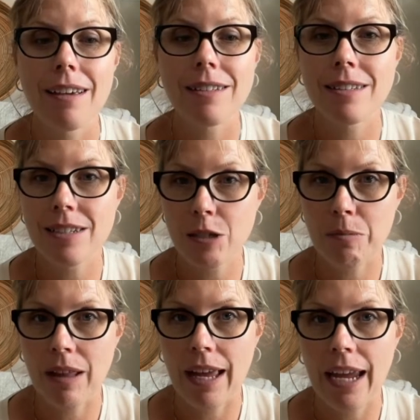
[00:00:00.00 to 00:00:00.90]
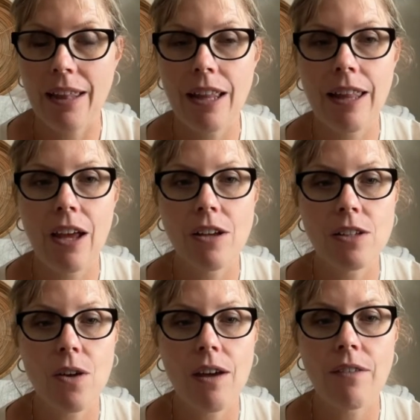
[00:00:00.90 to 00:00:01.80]
display. And then they
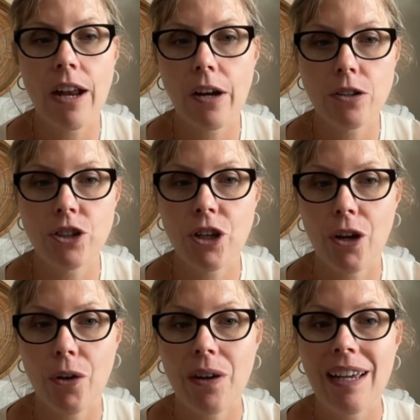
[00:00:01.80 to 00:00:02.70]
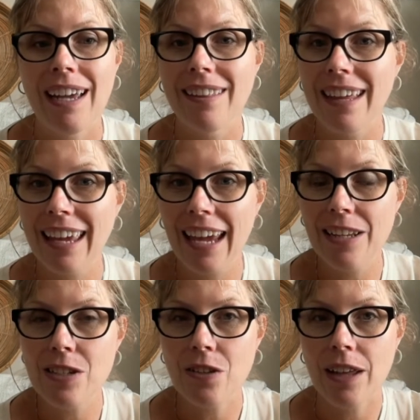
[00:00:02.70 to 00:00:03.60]
also have an air show. They
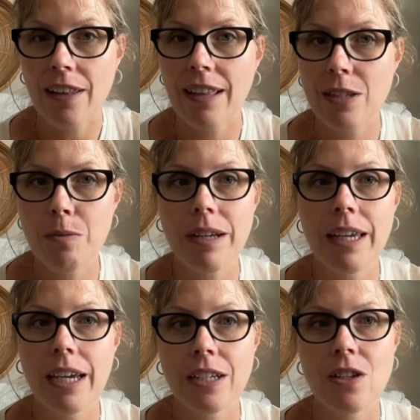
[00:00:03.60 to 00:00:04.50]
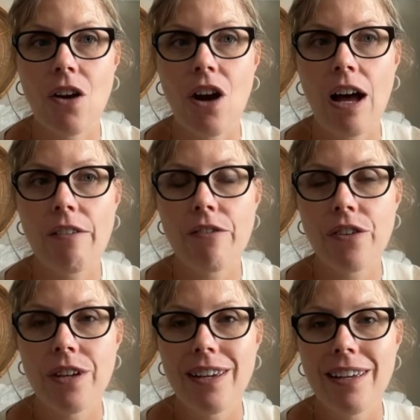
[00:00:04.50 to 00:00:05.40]
canceled that. That's what kicks off
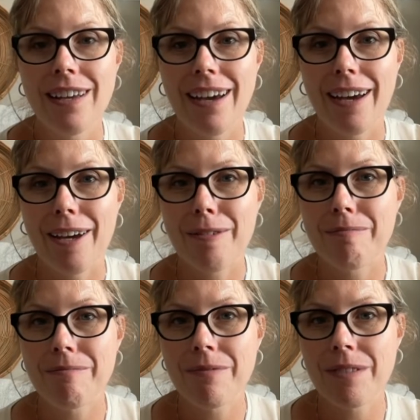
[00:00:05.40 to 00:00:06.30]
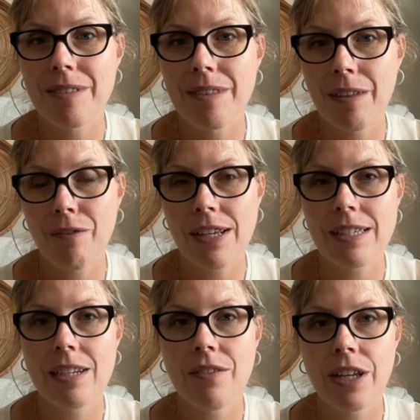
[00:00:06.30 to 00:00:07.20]
the
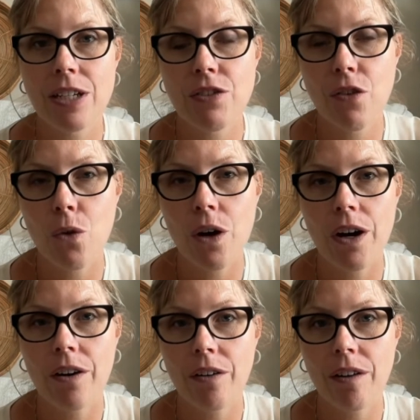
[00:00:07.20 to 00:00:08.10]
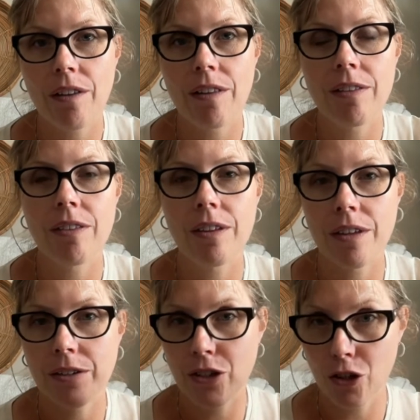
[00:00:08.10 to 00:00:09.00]
festivities for
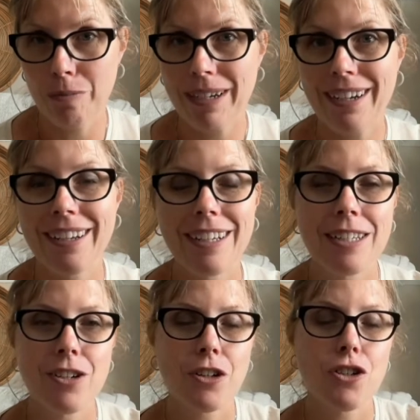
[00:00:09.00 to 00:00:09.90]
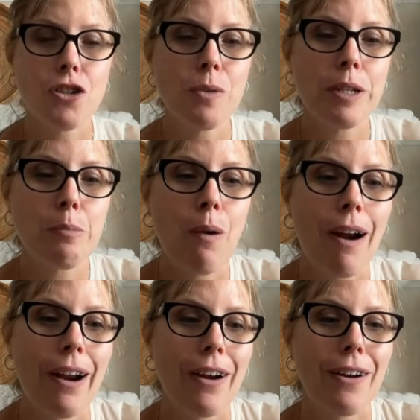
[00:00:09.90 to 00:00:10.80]
the Derby. It starts 2 weeks
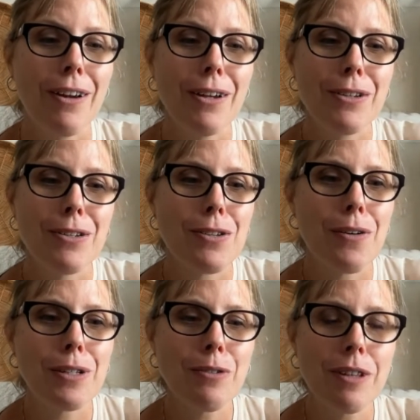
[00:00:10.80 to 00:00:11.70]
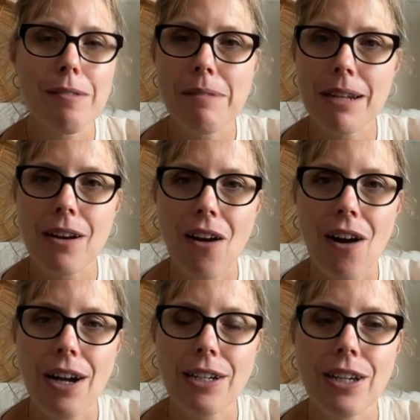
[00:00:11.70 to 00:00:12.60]
prior. So it's really been an
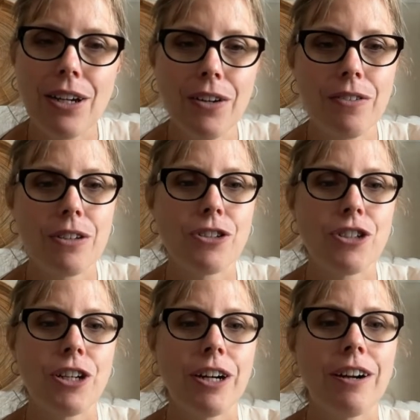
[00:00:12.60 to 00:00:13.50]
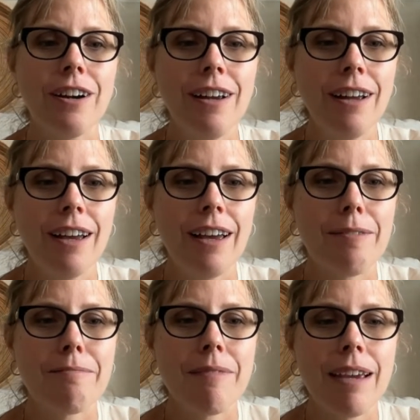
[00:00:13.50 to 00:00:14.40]
odd year this year.
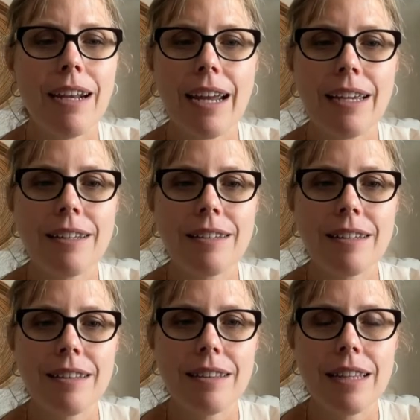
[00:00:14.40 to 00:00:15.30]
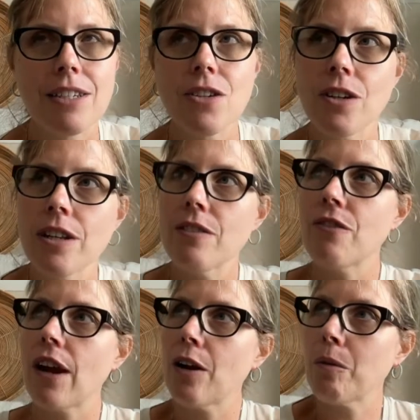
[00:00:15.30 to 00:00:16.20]
And they started the
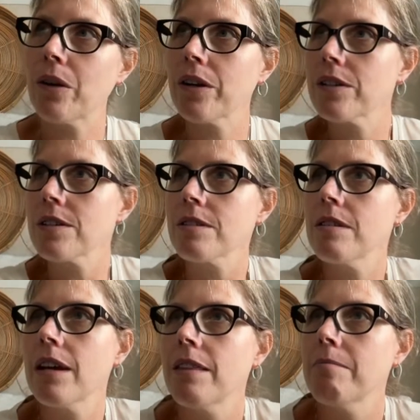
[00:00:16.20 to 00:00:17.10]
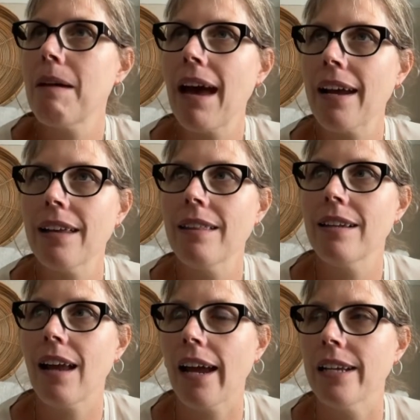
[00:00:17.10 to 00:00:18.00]
fireworks back in the
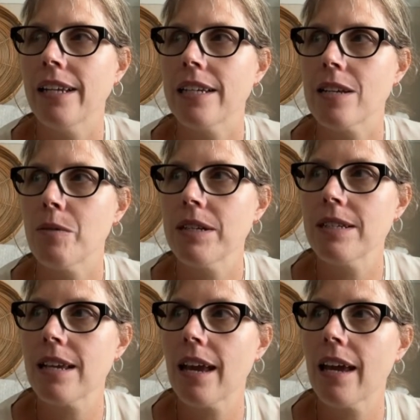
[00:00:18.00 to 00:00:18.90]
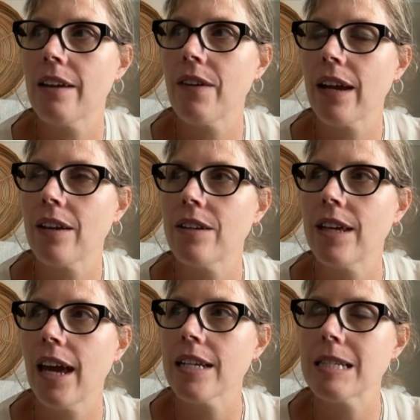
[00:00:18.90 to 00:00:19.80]
90s. I want to say, if I could
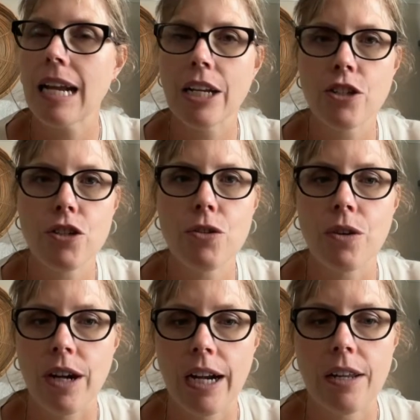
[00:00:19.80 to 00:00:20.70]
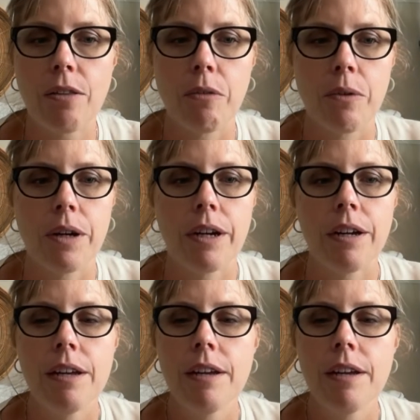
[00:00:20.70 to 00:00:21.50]
guess, 92 or 93